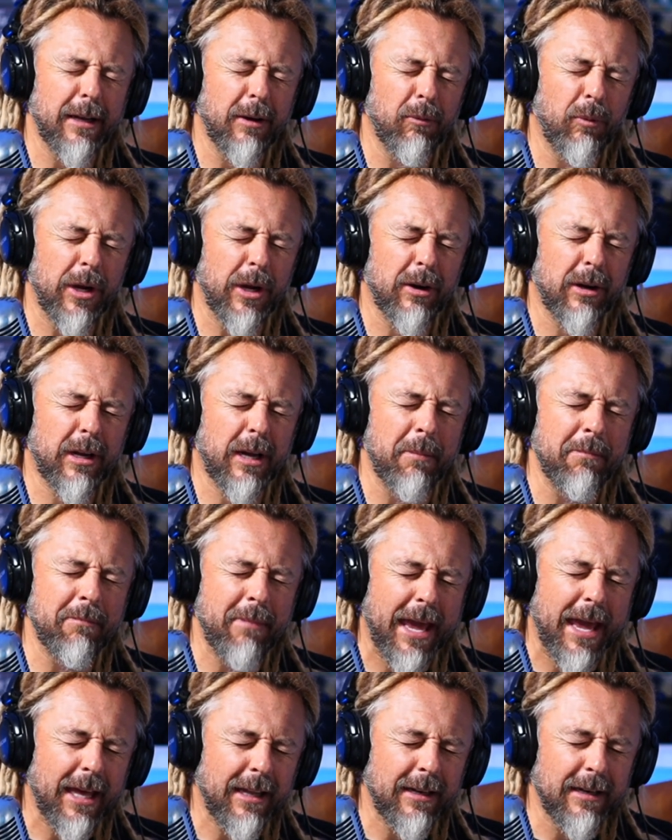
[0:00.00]
we are
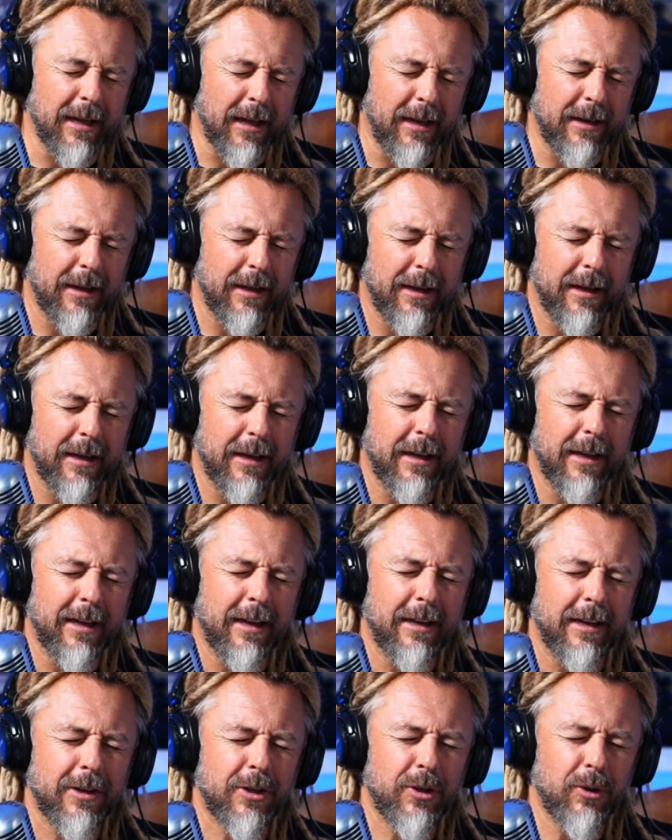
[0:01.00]
commanded
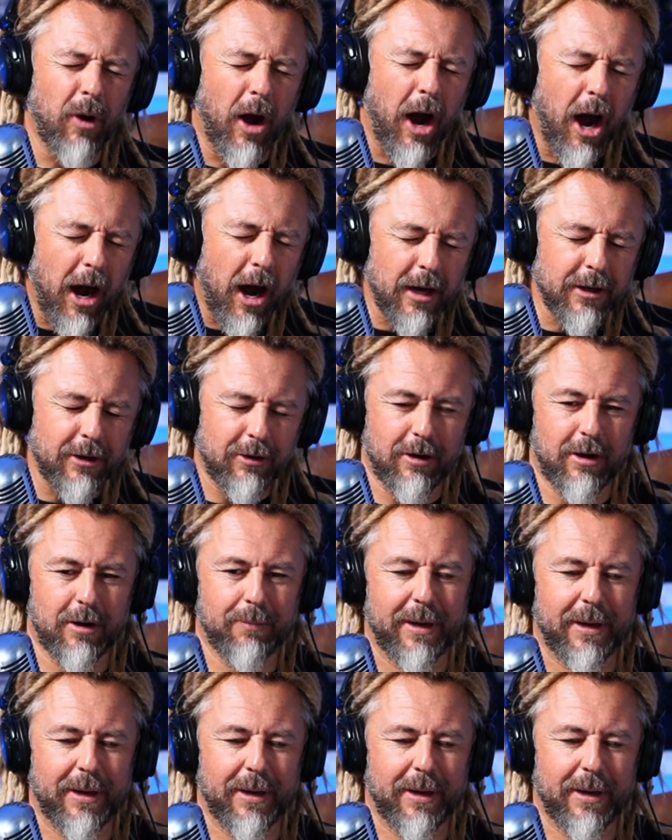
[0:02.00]
to honor our